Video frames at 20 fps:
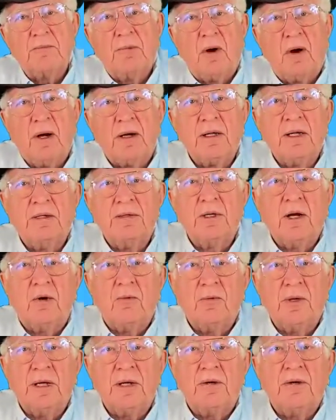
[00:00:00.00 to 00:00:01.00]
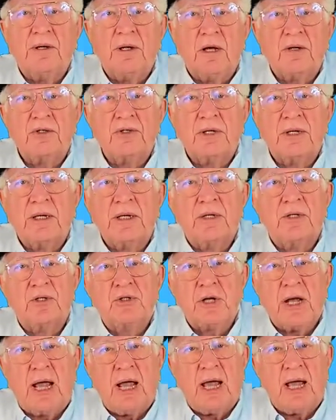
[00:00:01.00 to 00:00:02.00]
part in their reintroduction in
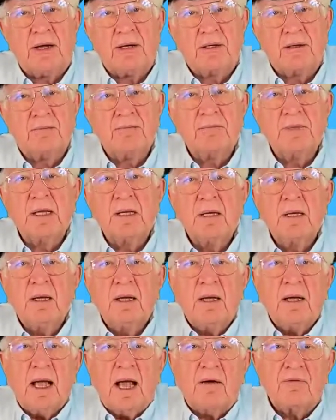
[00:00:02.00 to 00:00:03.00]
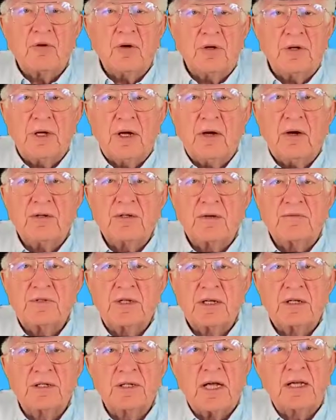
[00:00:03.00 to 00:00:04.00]
Chad, after years of
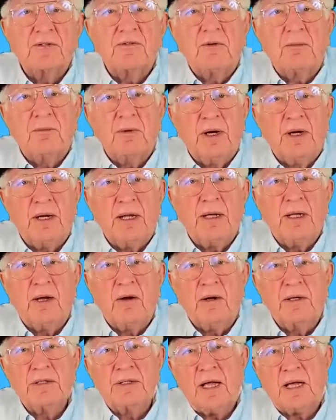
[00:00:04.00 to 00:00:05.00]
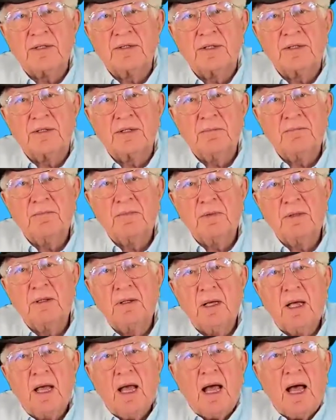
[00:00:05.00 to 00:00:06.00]
successful breeding here in Texas.
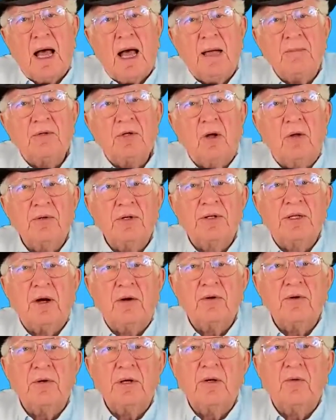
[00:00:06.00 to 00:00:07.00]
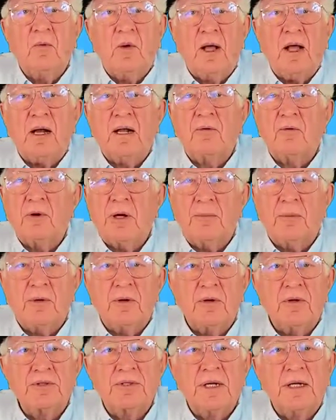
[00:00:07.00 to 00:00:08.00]
I'm told that they're doing well and
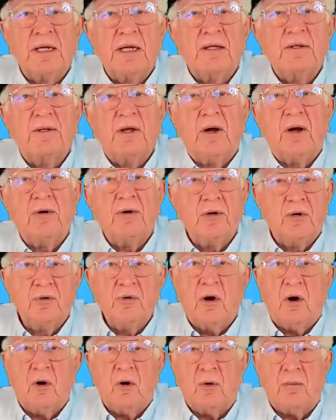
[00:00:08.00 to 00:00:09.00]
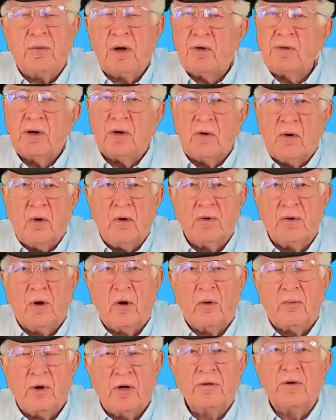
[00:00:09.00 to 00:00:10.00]
reproducing in their new home, or their old
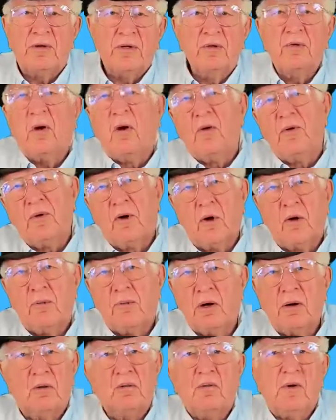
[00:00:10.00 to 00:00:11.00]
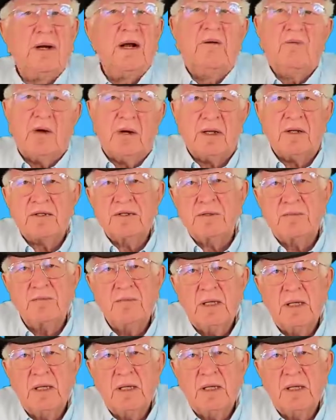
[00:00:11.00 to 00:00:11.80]
home, or their new old home, or whatever it is.